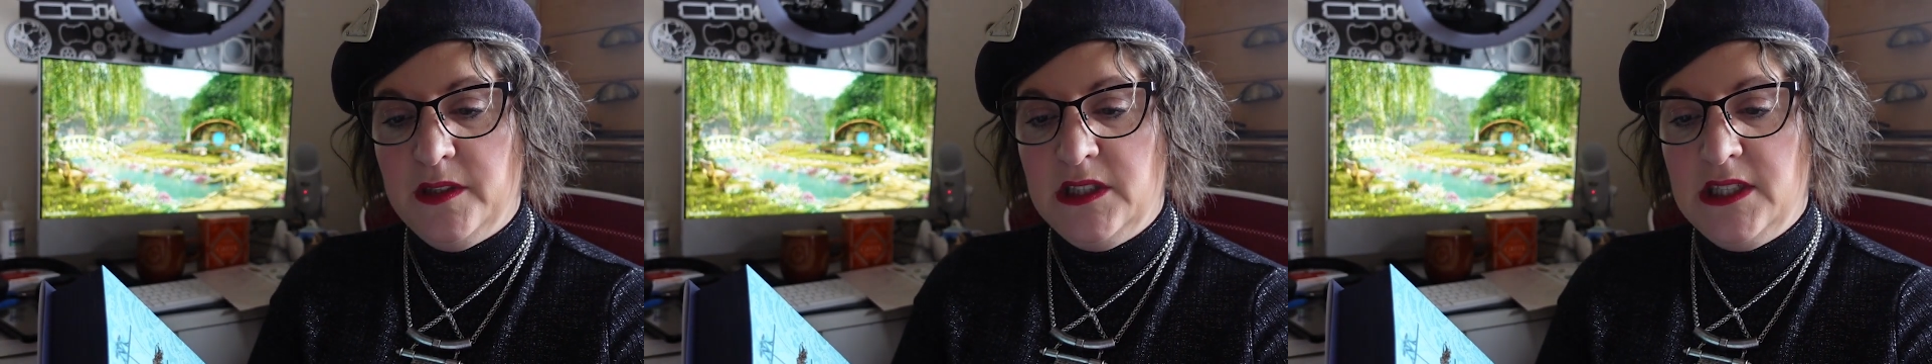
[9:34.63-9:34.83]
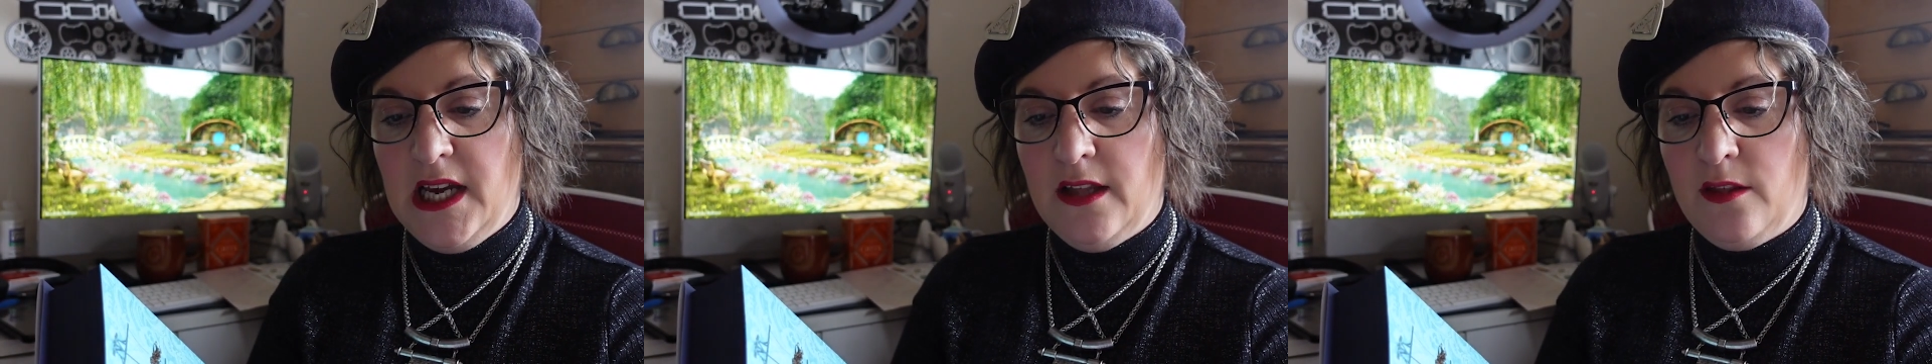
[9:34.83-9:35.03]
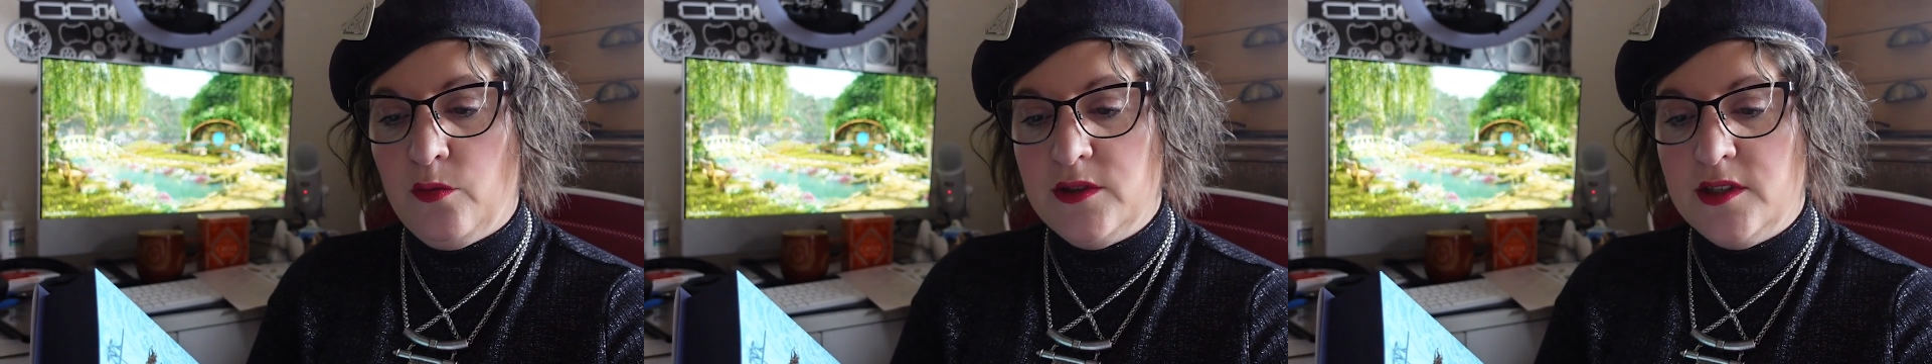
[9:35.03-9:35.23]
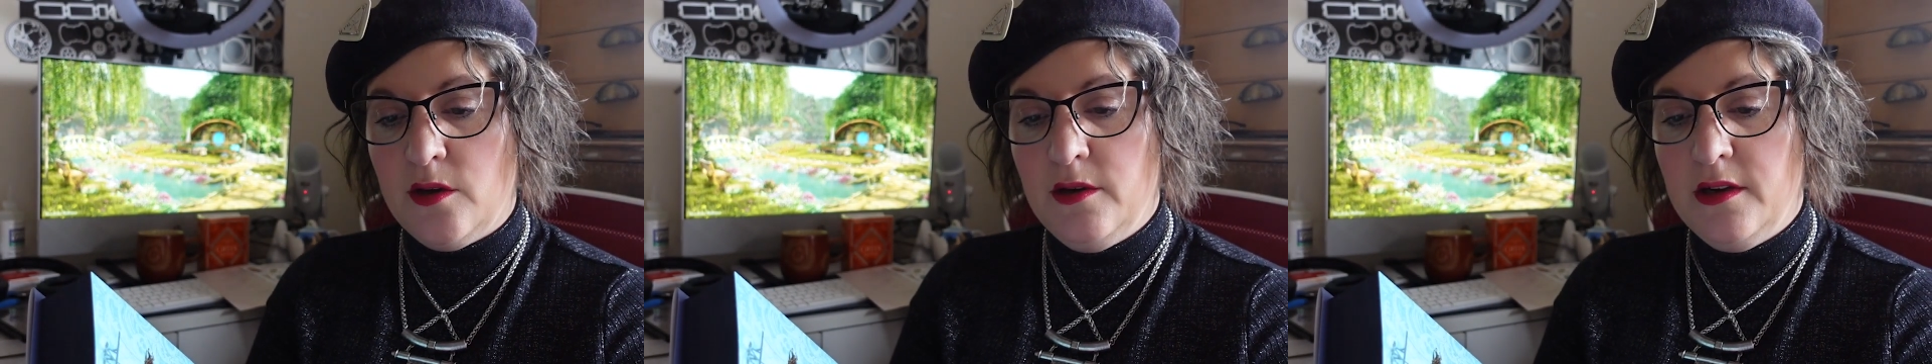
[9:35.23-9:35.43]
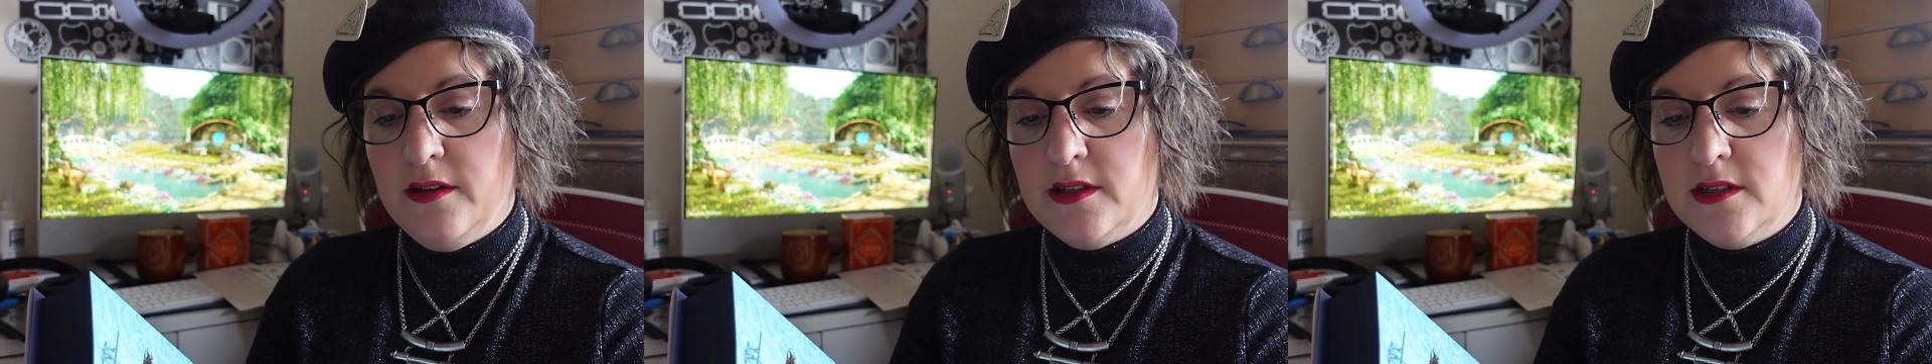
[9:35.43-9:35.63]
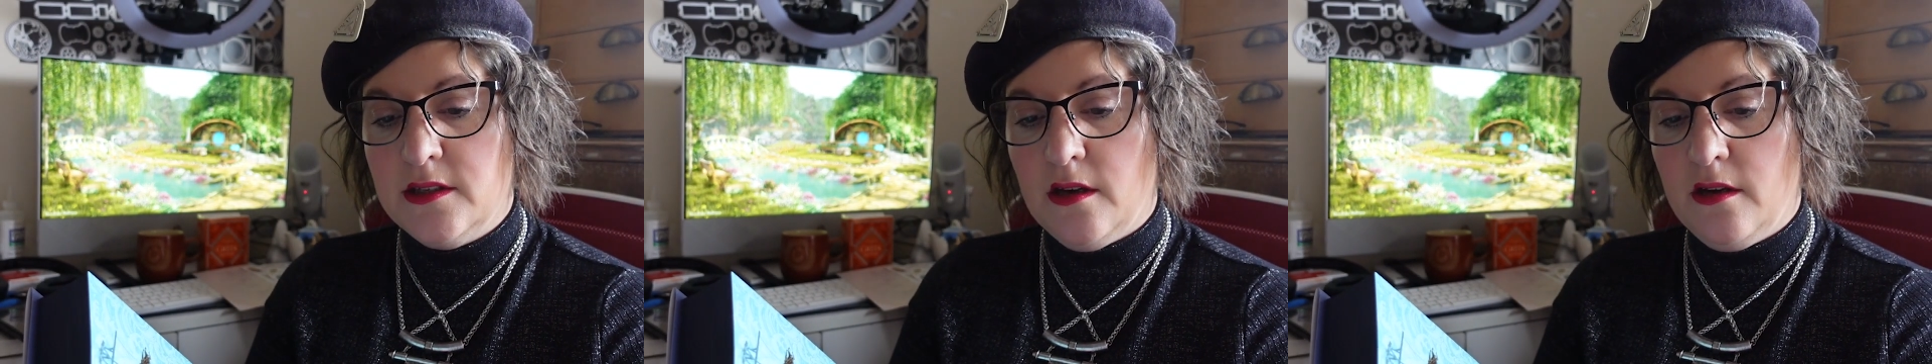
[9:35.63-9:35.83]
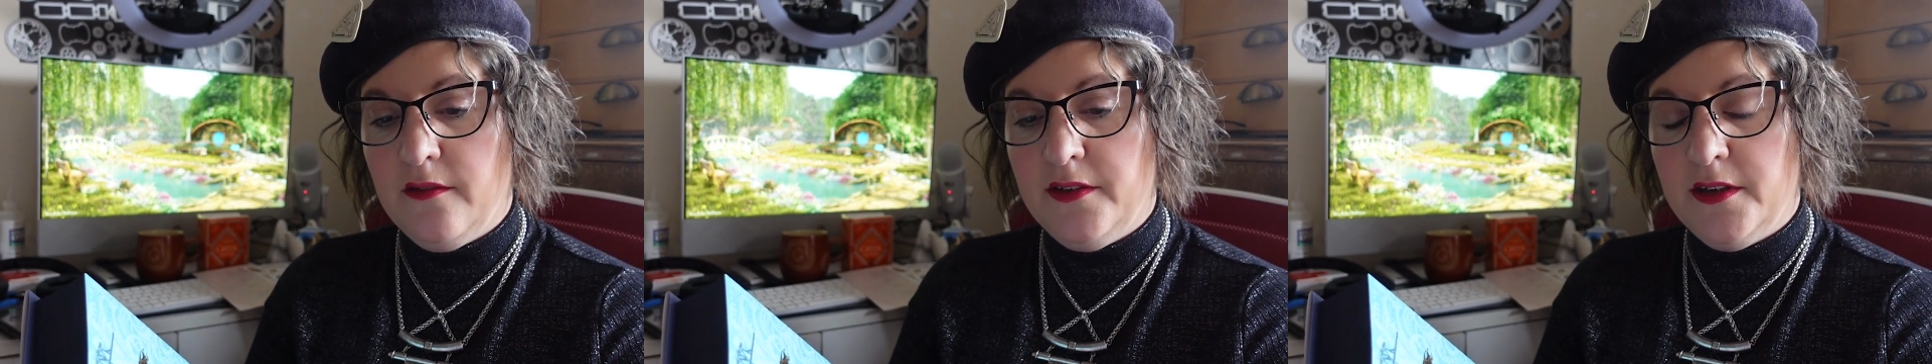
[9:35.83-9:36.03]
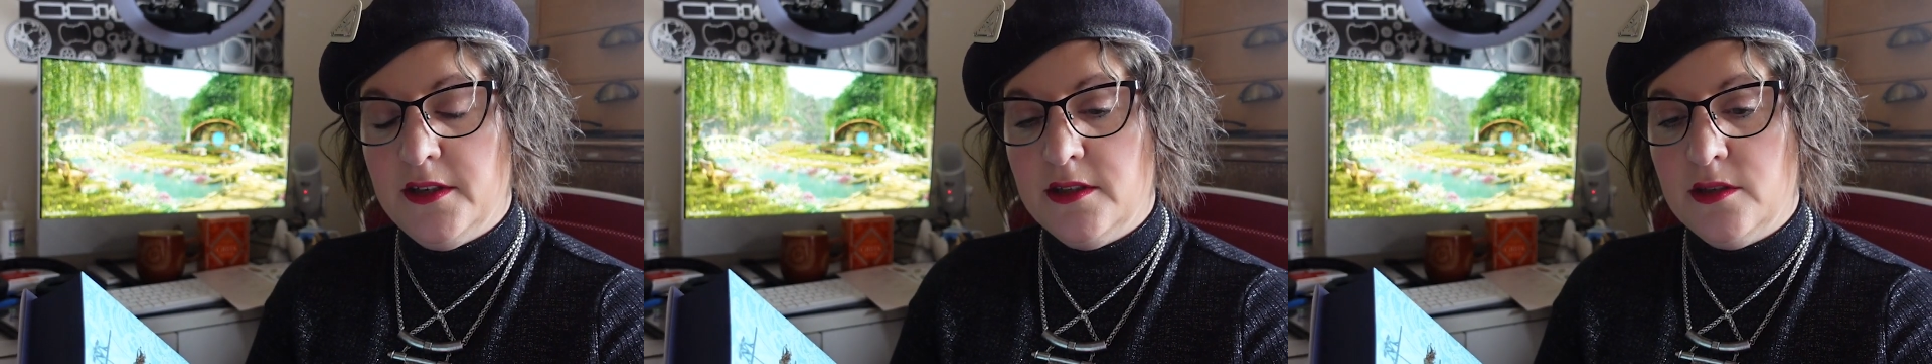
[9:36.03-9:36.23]
death was only the
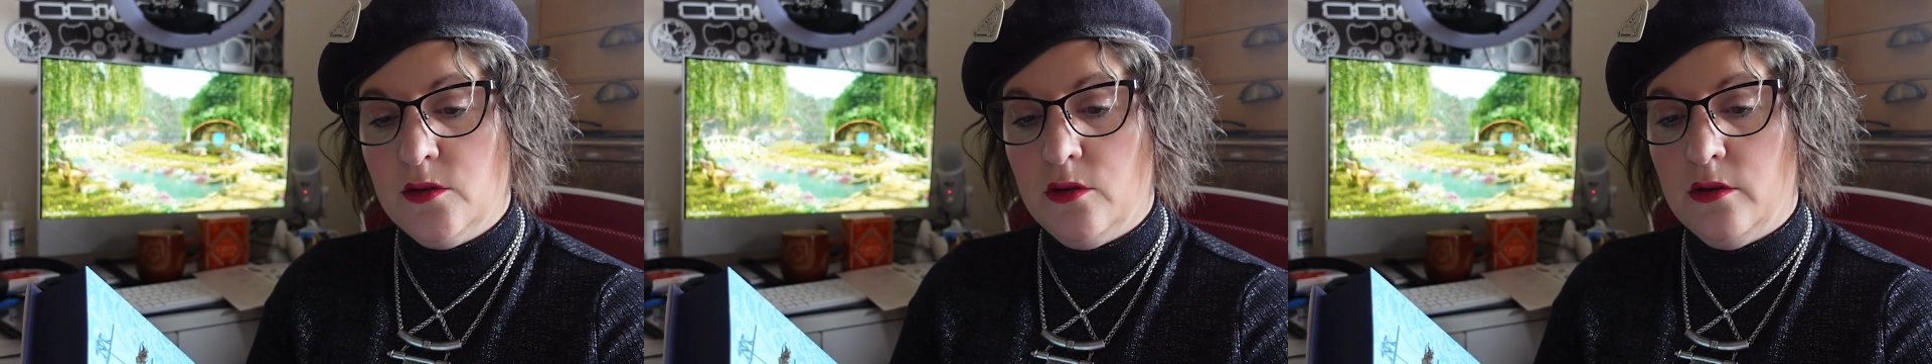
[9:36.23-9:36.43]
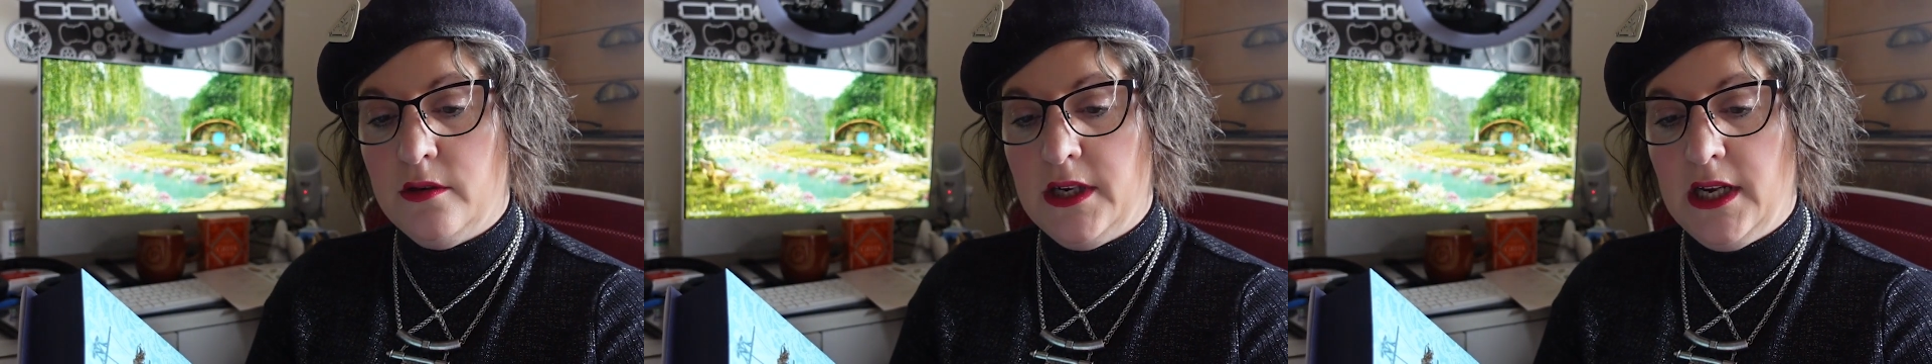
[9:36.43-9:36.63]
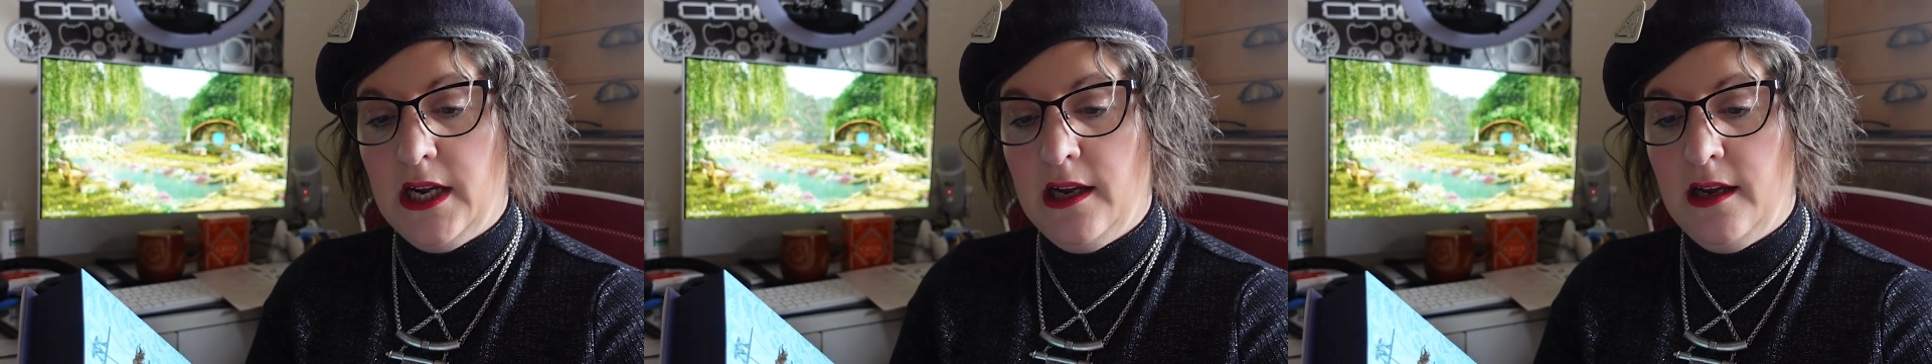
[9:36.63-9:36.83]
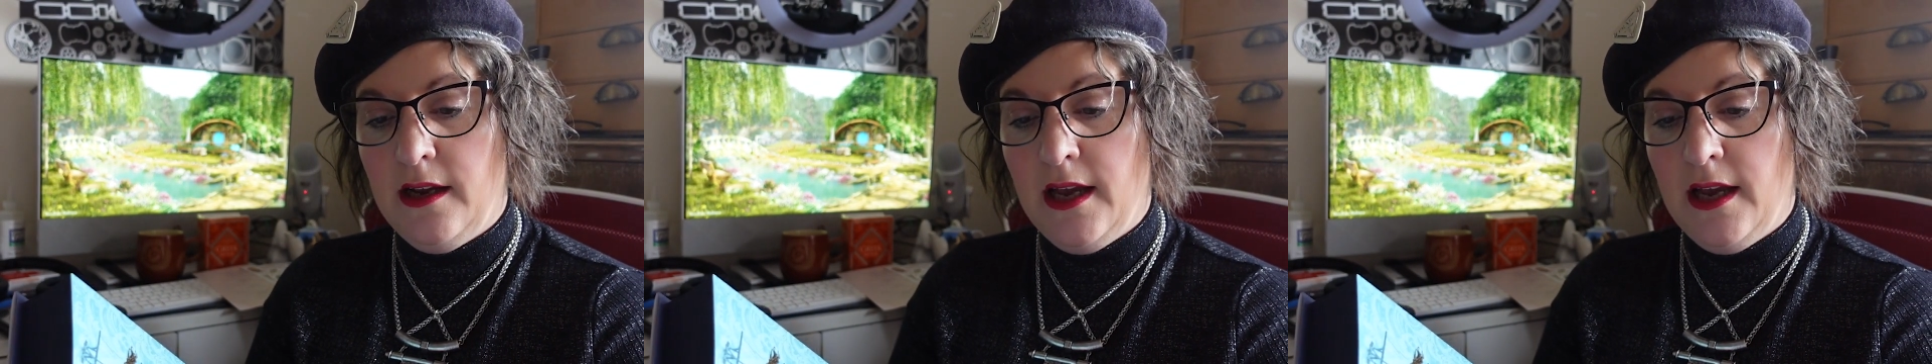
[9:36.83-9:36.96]
start of her story